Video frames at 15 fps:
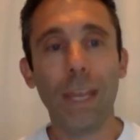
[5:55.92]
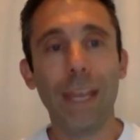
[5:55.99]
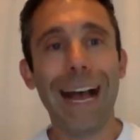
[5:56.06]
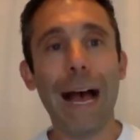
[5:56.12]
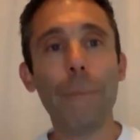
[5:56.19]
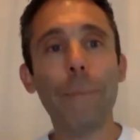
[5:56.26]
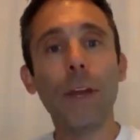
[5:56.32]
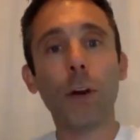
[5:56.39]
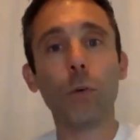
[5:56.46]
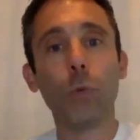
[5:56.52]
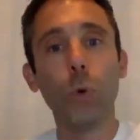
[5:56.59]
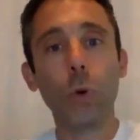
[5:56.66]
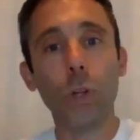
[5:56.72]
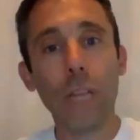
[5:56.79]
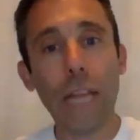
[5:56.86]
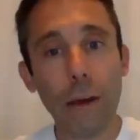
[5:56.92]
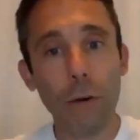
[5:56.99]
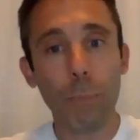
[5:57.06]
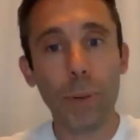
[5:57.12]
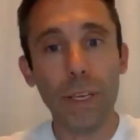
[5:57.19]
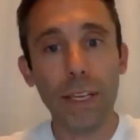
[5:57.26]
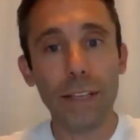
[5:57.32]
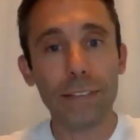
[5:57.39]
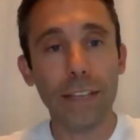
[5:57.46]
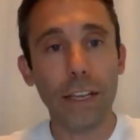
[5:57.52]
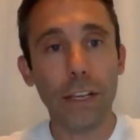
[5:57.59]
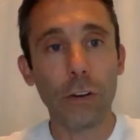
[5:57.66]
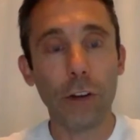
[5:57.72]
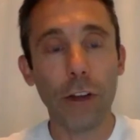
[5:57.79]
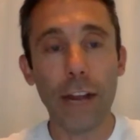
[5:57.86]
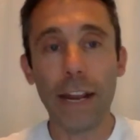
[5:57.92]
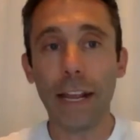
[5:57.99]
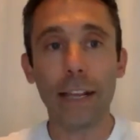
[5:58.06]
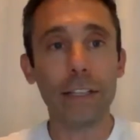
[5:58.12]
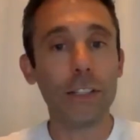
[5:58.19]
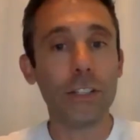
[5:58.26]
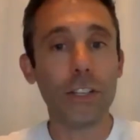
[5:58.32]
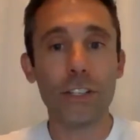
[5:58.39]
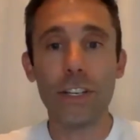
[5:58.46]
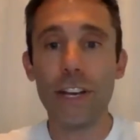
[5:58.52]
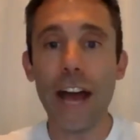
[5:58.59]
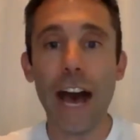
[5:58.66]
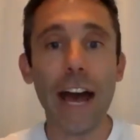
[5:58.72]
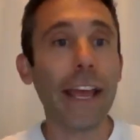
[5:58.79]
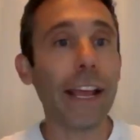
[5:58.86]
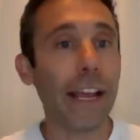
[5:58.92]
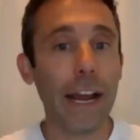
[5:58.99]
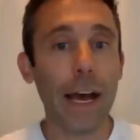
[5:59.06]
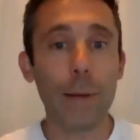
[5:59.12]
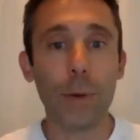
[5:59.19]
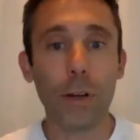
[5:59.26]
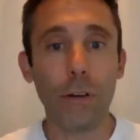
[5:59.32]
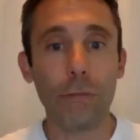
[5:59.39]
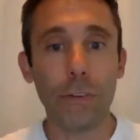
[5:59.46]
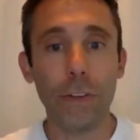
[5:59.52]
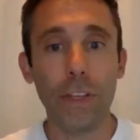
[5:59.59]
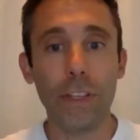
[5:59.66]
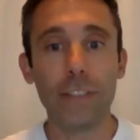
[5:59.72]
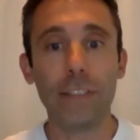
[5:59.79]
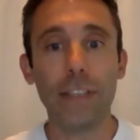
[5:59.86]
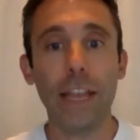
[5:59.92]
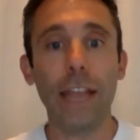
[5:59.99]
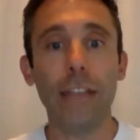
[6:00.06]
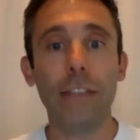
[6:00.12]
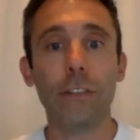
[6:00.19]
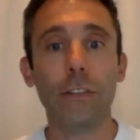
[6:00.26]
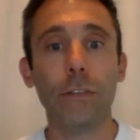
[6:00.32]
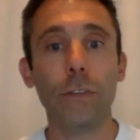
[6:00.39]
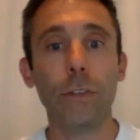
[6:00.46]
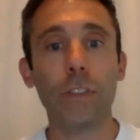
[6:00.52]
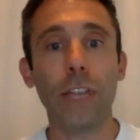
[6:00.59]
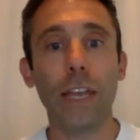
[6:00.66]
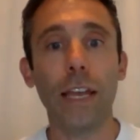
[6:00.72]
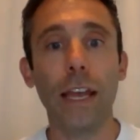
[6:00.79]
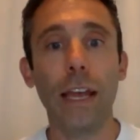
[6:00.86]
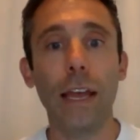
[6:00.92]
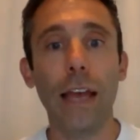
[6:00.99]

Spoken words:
I'm going to rule out PSA grading because it's just not economical for this set. So if you say